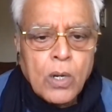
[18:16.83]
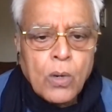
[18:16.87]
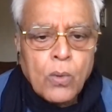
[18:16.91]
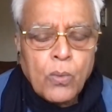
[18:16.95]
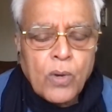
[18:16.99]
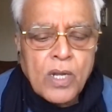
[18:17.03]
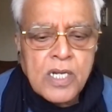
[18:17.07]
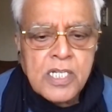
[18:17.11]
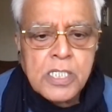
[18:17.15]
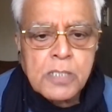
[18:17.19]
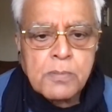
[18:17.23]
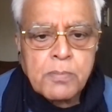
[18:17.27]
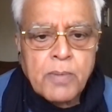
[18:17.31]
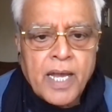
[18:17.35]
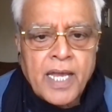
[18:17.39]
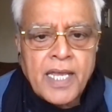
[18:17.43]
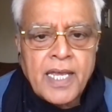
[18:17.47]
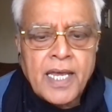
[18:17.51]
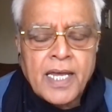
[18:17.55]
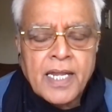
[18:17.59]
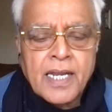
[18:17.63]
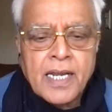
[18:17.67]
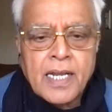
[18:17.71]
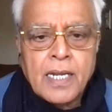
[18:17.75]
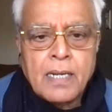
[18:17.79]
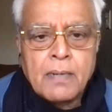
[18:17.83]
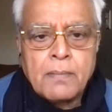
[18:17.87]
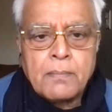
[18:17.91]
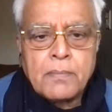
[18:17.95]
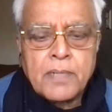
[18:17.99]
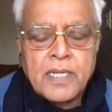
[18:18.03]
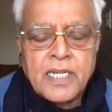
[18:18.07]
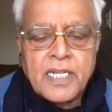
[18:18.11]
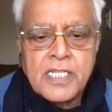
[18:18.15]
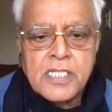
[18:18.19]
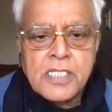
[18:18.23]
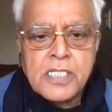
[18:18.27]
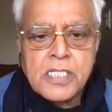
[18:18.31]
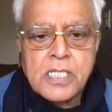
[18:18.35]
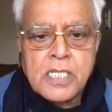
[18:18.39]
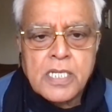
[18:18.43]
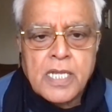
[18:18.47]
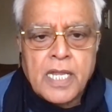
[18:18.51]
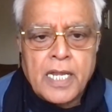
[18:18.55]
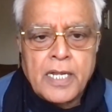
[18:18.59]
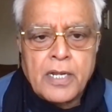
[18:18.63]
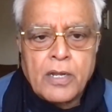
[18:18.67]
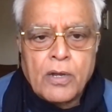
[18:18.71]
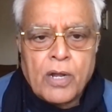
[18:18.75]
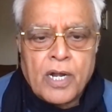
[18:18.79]
once Maya Ram is
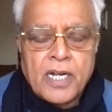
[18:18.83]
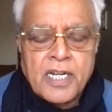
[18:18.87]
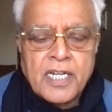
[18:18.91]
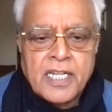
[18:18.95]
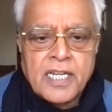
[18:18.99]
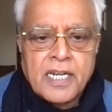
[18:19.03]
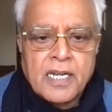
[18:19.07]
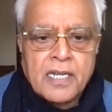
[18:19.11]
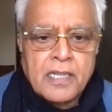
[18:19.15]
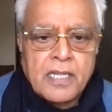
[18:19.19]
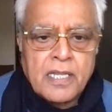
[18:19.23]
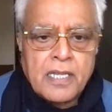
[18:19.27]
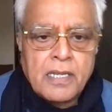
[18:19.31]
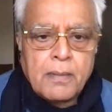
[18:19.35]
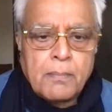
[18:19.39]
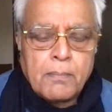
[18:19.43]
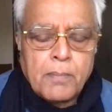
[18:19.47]
under the